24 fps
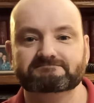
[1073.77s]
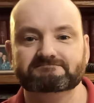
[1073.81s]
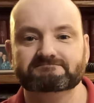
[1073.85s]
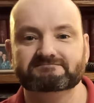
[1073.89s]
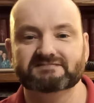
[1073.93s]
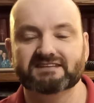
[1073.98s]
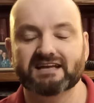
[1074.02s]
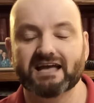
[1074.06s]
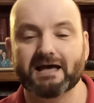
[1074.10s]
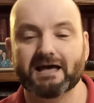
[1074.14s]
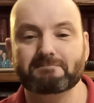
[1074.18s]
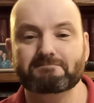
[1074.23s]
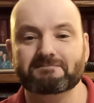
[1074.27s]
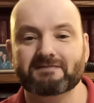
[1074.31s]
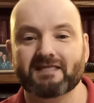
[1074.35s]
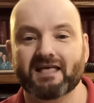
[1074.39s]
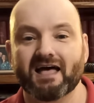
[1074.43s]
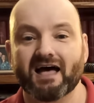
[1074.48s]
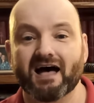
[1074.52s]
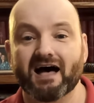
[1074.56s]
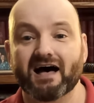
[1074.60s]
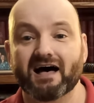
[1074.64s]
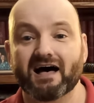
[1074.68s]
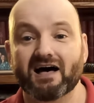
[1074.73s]
Okay.
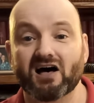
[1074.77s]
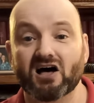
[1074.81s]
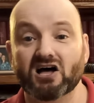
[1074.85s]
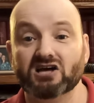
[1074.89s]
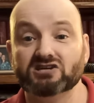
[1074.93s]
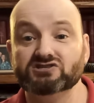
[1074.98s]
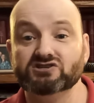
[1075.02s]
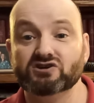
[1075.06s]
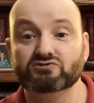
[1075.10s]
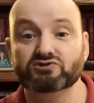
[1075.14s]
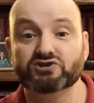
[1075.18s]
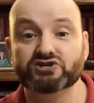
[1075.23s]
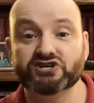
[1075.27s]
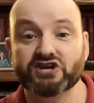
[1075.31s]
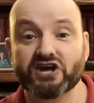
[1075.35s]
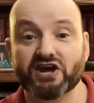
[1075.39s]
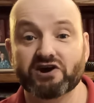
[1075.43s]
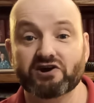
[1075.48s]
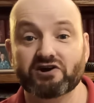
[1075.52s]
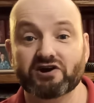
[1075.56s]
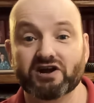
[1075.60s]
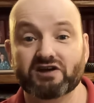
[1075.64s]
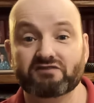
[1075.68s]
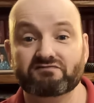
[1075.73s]
Also
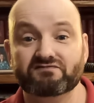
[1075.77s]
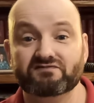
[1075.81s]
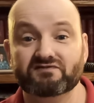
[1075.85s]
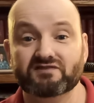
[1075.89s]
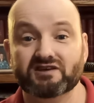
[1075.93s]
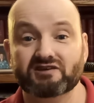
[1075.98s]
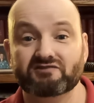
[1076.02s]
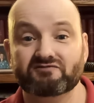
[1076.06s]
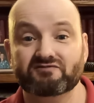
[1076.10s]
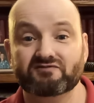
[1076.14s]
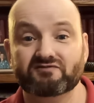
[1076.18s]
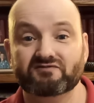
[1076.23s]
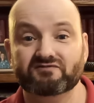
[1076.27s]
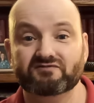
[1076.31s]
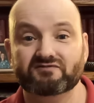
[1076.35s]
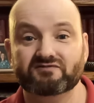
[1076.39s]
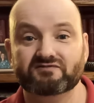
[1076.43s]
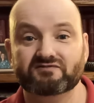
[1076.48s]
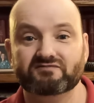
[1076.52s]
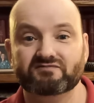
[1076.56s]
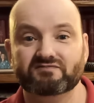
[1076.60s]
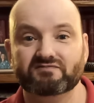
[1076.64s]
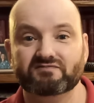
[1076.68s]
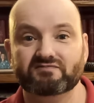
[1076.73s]
share if
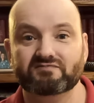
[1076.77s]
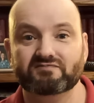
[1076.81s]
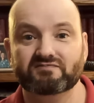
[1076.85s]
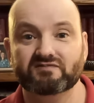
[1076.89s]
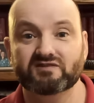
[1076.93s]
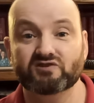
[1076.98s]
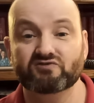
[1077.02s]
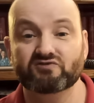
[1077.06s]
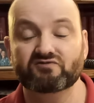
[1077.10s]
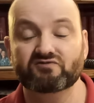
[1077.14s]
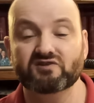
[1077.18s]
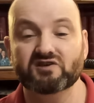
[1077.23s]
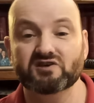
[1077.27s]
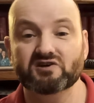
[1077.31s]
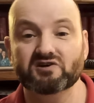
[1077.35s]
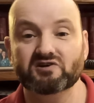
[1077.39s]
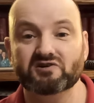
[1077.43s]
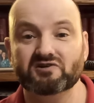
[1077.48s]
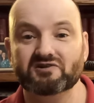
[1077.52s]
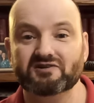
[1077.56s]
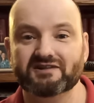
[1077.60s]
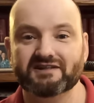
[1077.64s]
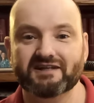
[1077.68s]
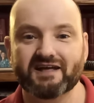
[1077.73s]
you
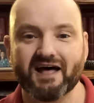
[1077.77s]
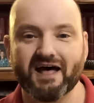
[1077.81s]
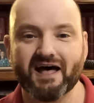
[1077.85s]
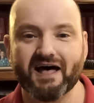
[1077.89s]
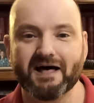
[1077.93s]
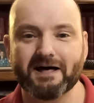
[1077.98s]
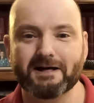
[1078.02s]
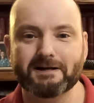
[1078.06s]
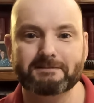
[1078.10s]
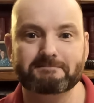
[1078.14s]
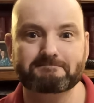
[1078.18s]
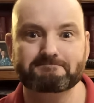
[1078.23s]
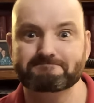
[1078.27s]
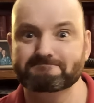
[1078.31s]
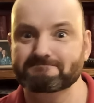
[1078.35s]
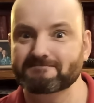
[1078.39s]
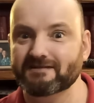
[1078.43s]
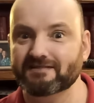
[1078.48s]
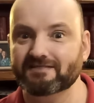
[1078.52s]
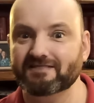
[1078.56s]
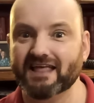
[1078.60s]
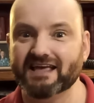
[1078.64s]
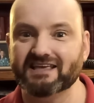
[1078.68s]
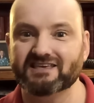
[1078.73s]
feel
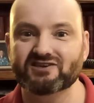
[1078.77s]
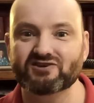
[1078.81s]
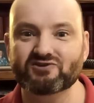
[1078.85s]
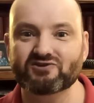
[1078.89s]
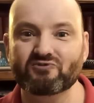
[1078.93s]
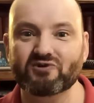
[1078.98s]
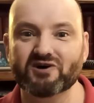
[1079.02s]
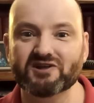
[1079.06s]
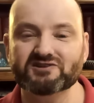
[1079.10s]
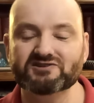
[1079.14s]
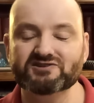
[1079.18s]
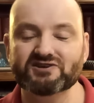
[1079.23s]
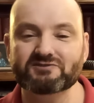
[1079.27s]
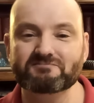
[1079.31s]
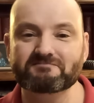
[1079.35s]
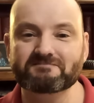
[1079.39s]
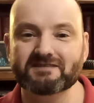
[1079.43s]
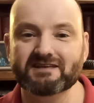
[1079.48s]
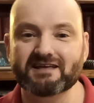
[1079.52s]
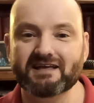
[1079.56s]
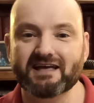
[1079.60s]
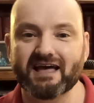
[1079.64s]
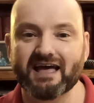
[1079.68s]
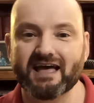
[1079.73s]
like you want to,
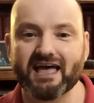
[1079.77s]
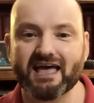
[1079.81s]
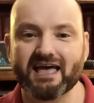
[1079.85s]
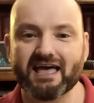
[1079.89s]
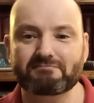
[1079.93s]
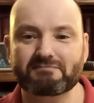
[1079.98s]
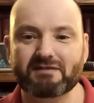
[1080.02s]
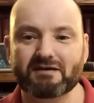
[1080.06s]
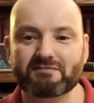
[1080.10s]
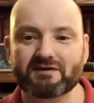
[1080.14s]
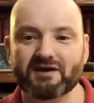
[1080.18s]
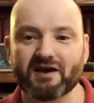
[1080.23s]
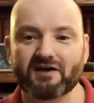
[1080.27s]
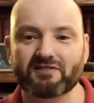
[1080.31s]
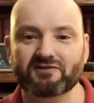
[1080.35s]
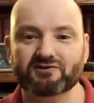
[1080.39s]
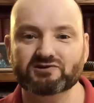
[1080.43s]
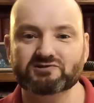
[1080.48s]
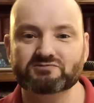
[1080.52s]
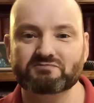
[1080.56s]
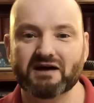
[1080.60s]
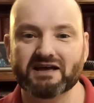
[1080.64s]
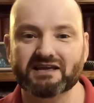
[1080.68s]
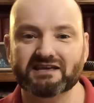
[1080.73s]
and maybe
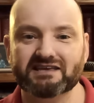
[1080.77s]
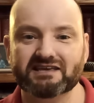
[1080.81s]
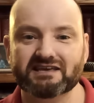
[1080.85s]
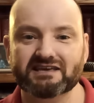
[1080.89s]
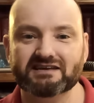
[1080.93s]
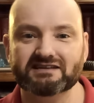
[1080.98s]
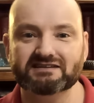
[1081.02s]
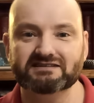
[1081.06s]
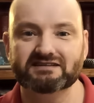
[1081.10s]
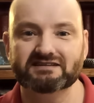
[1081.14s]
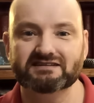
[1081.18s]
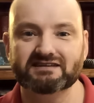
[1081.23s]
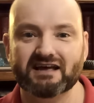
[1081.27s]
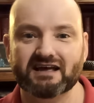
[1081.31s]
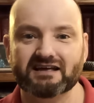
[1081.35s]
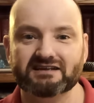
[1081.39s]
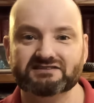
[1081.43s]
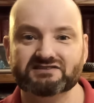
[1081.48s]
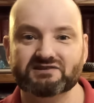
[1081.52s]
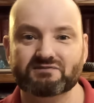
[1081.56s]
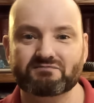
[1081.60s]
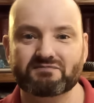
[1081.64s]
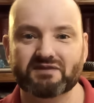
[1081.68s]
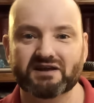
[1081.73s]
others might get
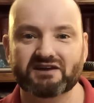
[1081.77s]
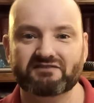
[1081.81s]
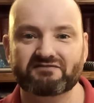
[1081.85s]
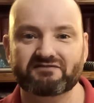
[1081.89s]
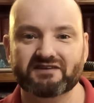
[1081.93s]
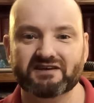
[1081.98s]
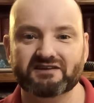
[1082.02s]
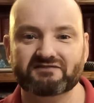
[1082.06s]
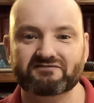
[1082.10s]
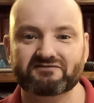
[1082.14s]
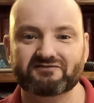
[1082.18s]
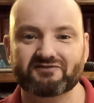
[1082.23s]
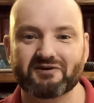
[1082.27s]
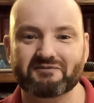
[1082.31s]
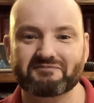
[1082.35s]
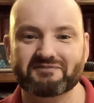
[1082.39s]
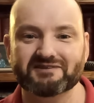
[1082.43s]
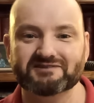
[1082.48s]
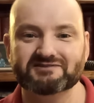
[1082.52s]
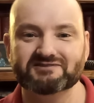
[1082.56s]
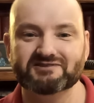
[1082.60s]
some benefit from this